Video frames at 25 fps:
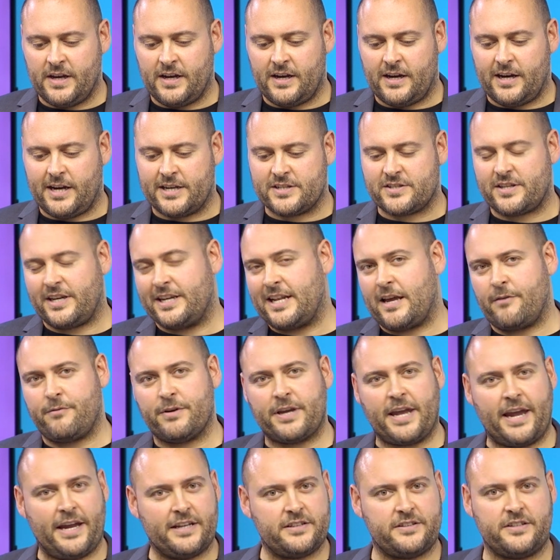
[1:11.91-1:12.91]
as they
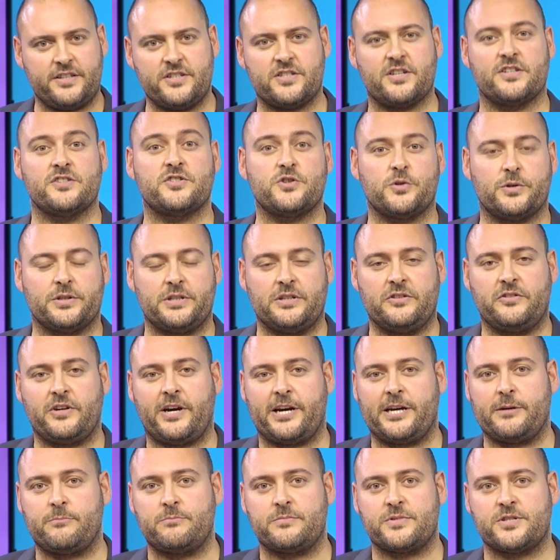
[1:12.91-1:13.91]
navigate these uncertain
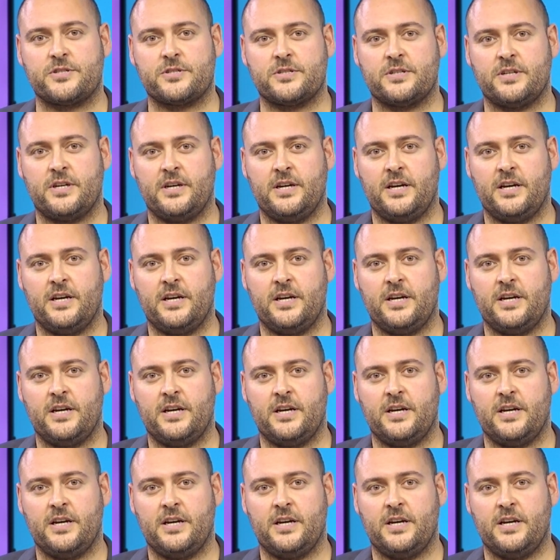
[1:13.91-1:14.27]
times.